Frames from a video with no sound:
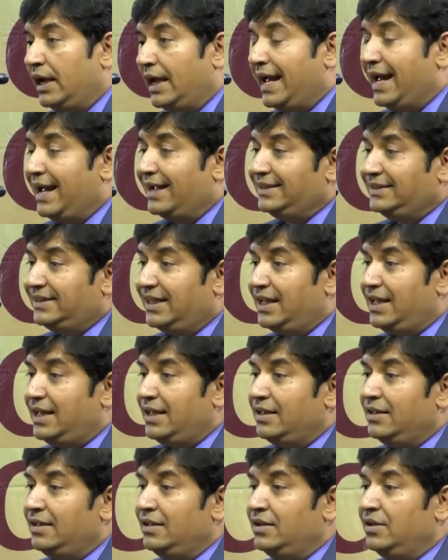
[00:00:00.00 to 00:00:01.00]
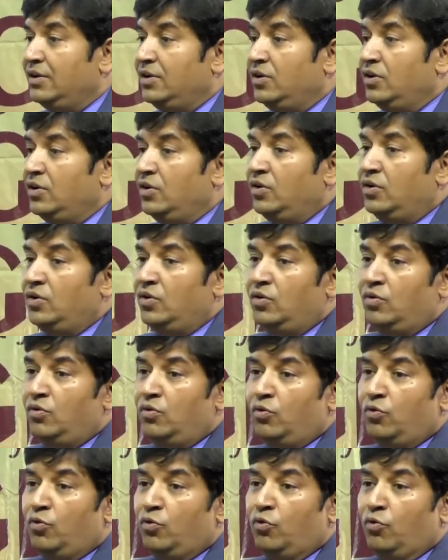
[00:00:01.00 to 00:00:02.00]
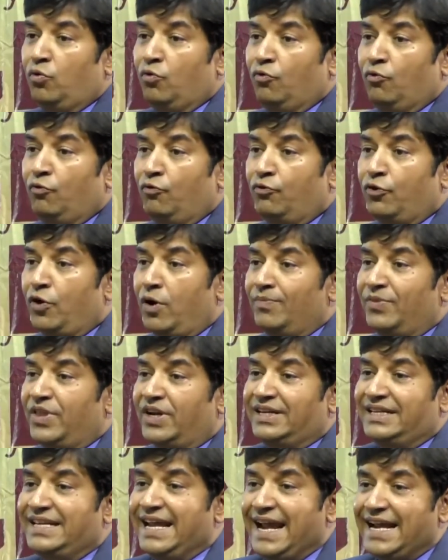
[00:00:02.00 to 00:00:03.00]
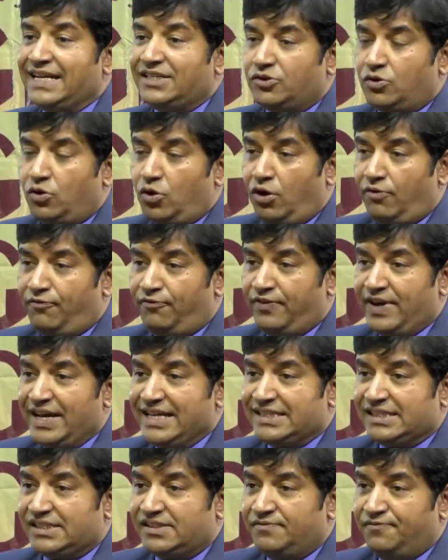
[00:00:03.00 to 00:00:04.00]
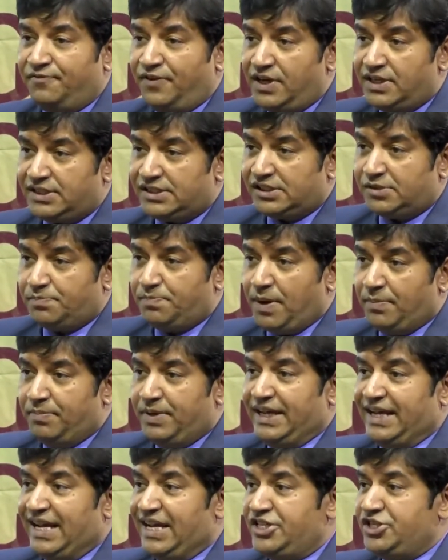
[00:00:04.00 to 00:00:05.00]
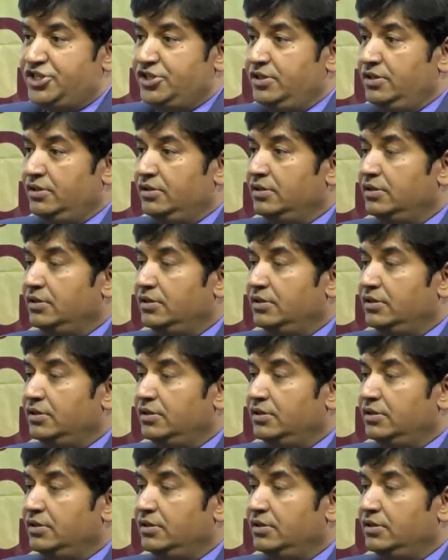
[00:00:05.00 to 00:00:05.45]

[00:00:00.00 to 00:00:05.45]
Either from the date of its first publication,